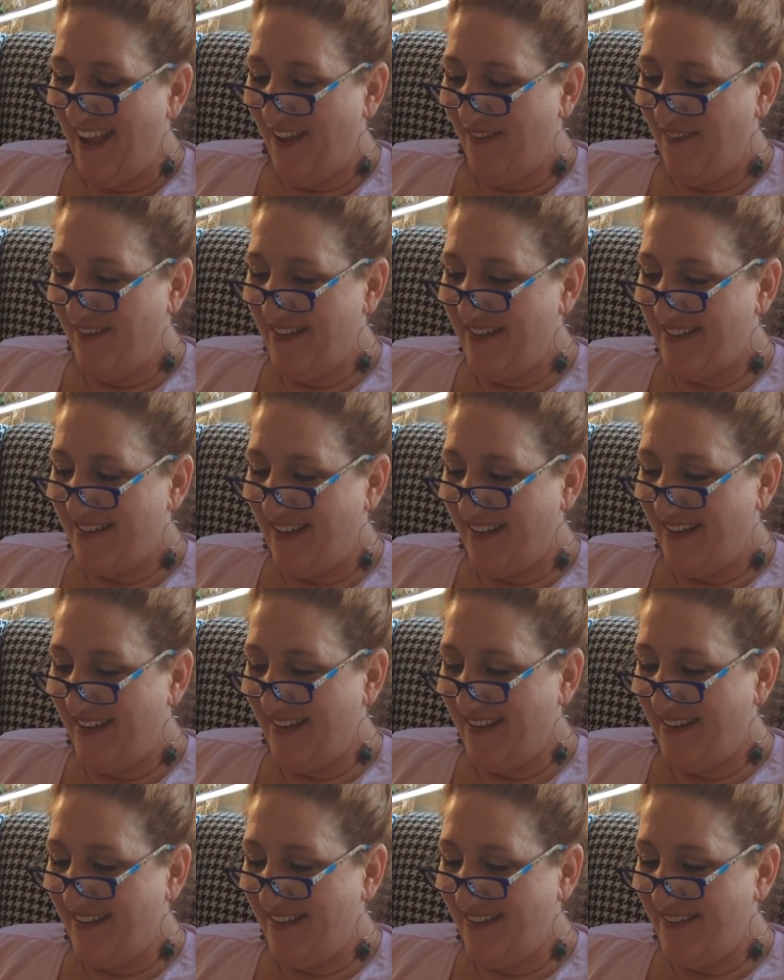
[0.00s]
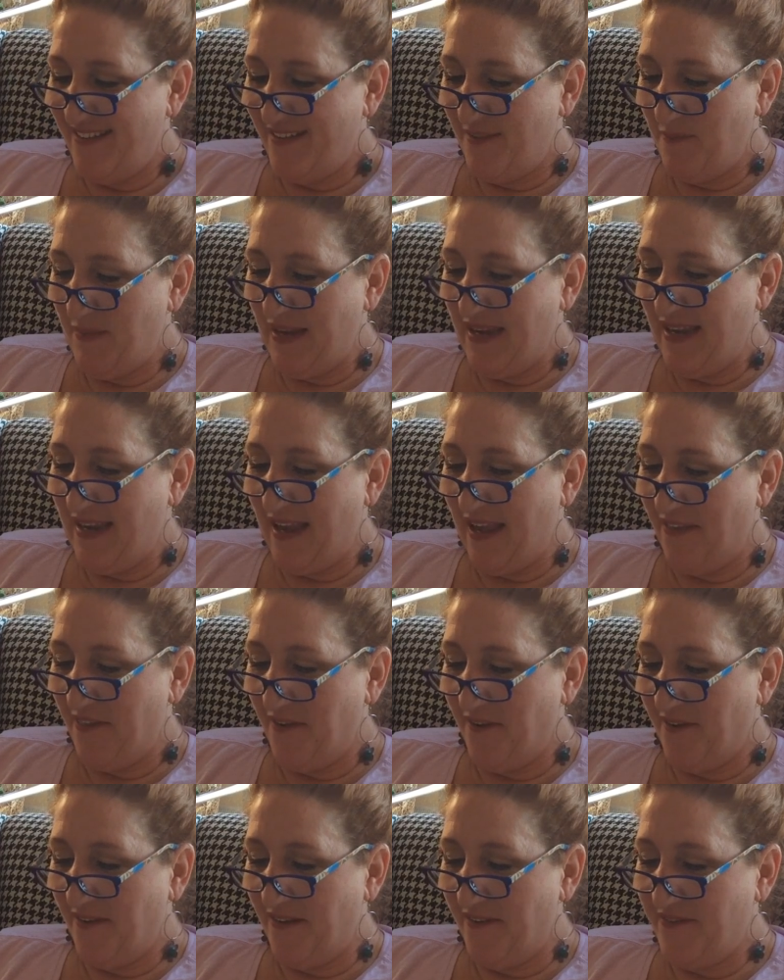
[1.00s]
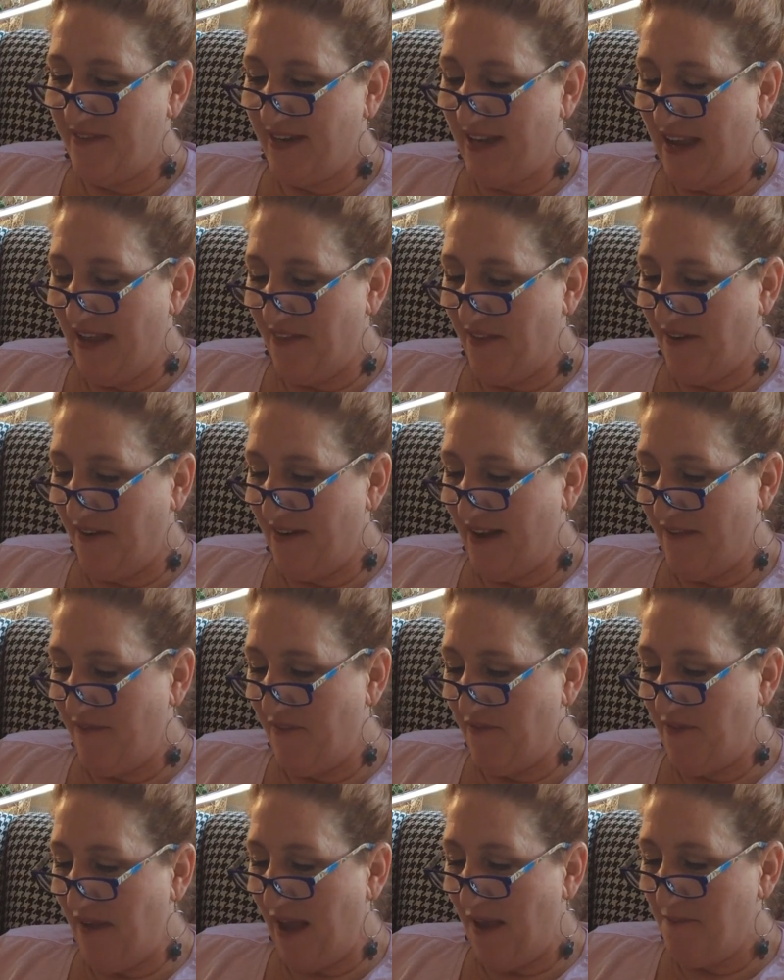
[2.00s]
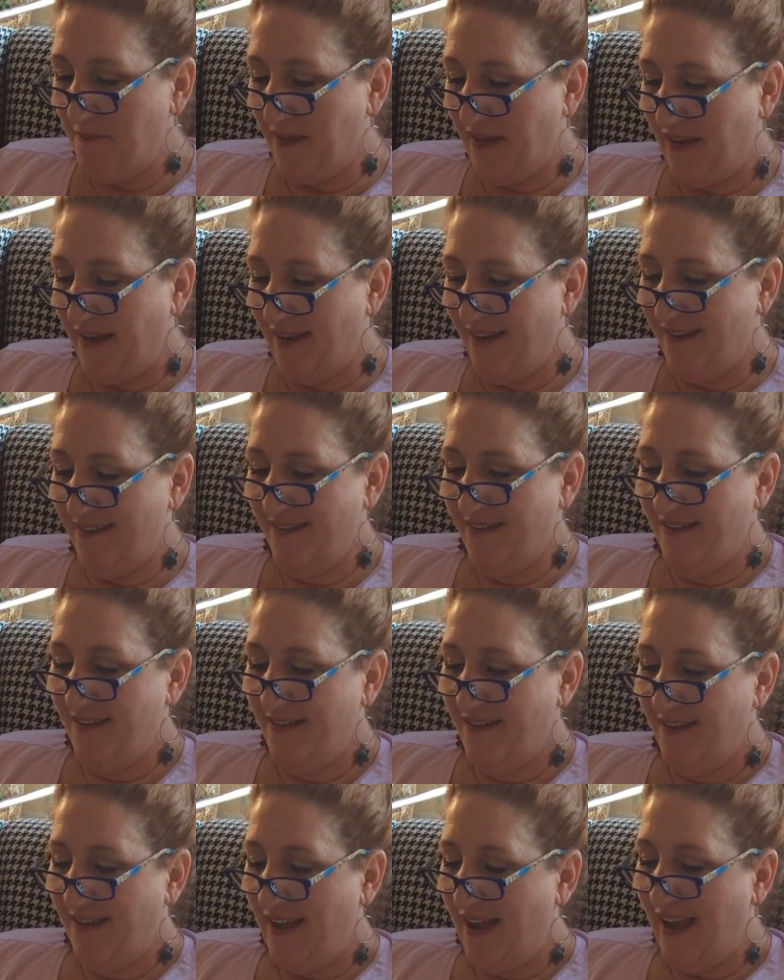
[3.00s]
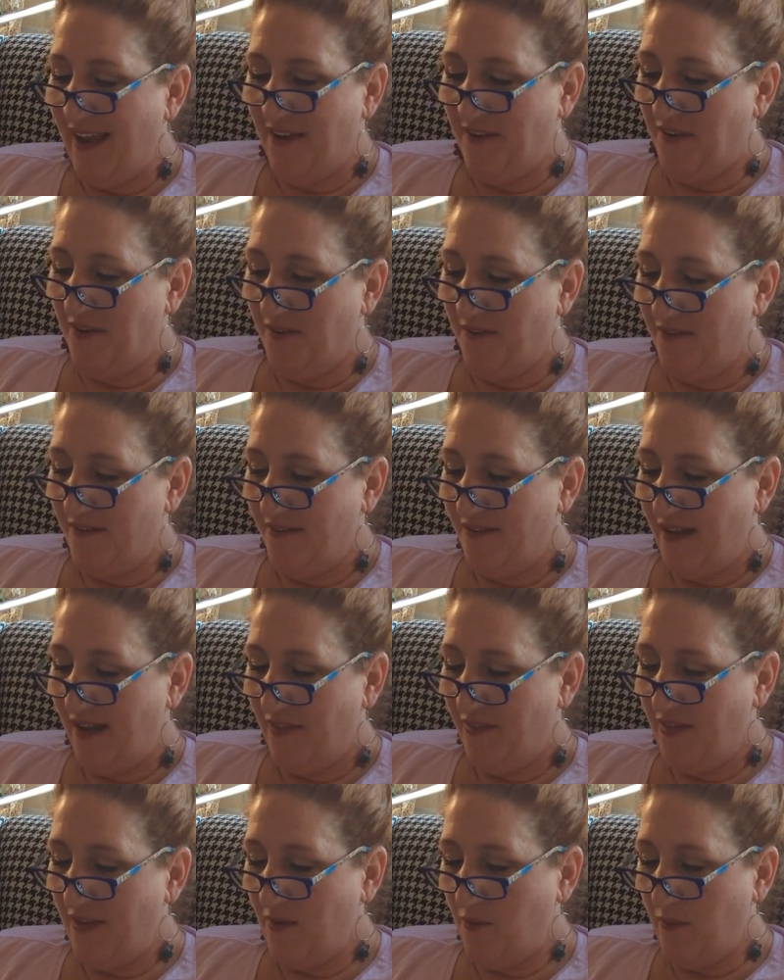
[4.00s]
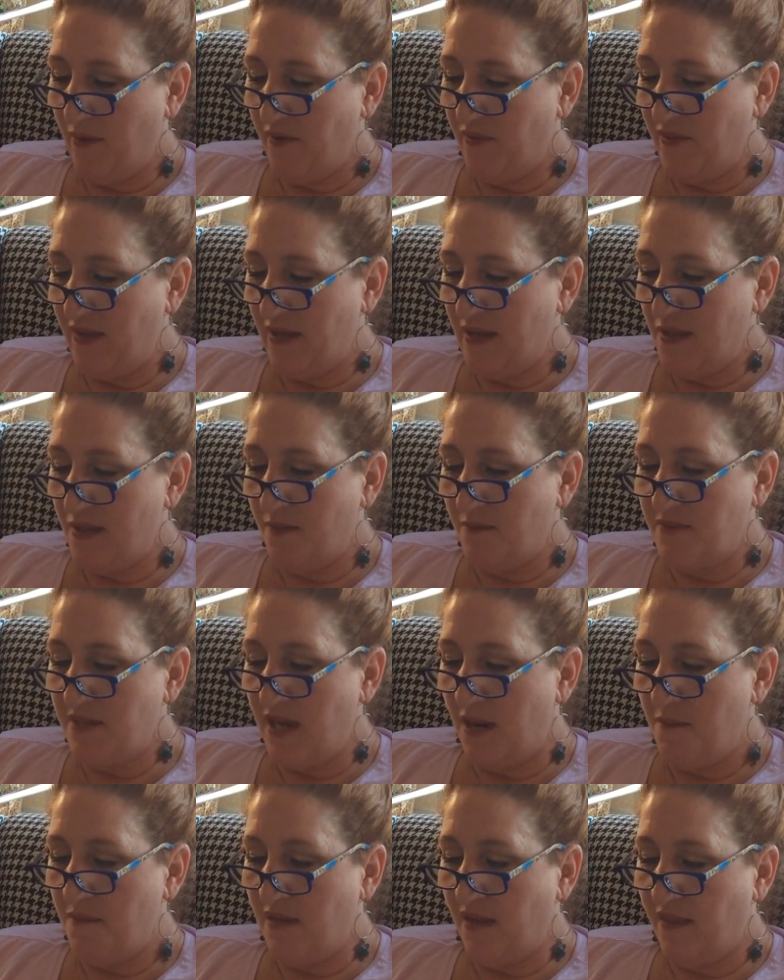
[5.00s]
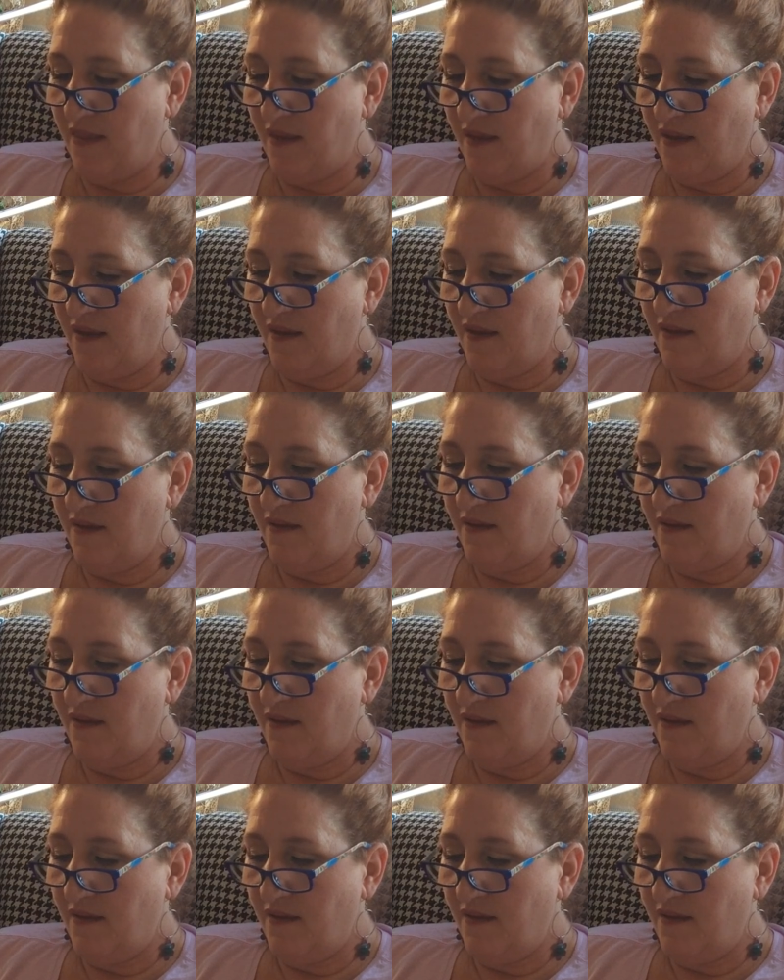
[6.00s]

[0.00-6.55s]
And we decided to be together and live together and have a family. I don't know. I think weird things sometimes, I think.